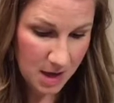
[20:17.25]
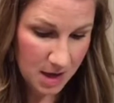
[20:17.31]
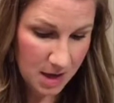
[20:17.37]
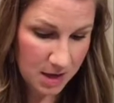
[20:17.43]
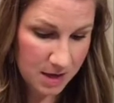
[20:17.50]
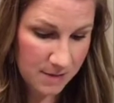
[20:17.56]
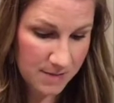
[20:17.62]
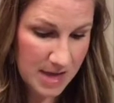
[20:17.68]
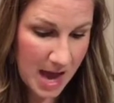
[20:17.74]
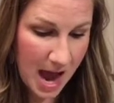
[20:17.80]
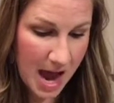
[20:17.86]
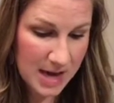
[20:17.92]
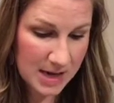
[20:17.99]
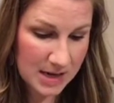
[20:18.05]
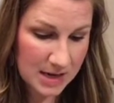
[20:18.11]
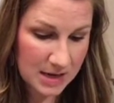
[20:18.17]
It can be
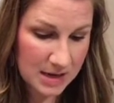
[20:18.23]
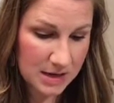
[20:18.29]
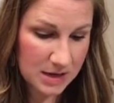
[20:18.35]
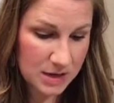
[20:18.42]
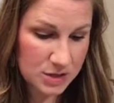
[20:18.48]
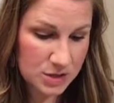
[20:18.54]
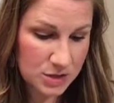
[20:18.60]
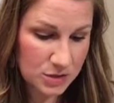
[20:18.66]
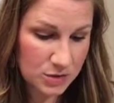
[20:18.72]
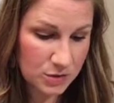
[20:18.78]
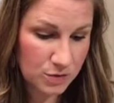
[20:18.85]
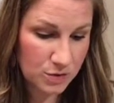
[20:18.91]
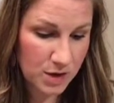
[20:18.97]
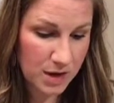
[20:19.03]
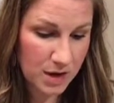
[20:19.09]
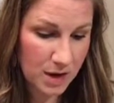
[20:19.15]
added
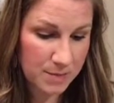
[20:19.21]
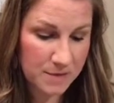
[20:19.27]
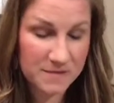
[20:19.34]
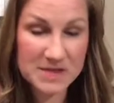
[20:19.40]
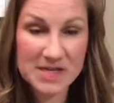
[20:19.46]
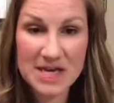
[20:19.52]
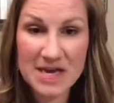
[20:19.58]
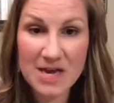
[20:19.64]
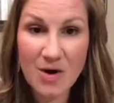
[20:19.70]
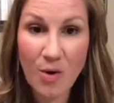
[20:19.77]
to a cup of tea,